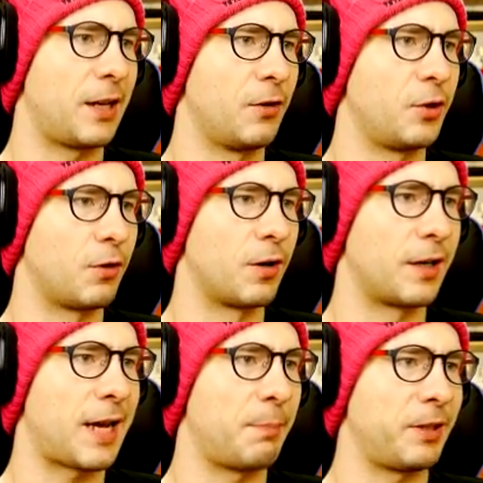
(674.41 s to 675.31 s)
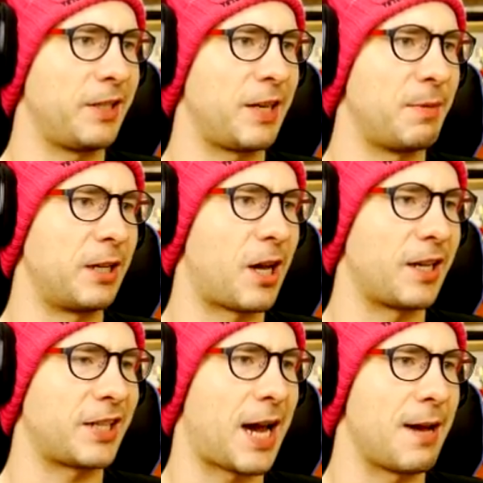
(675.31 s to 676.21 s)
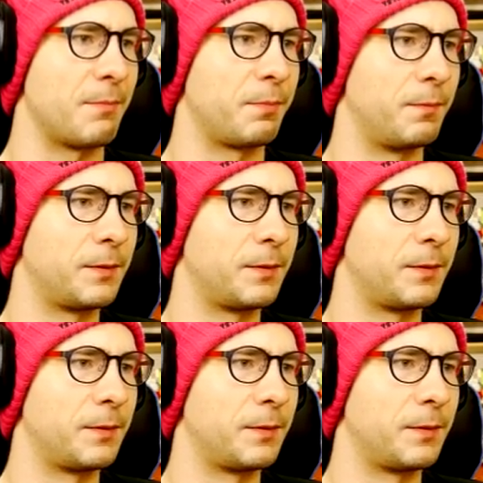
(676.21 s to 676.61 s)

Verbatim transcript: the yellow door. Okay, please give me a lot of time.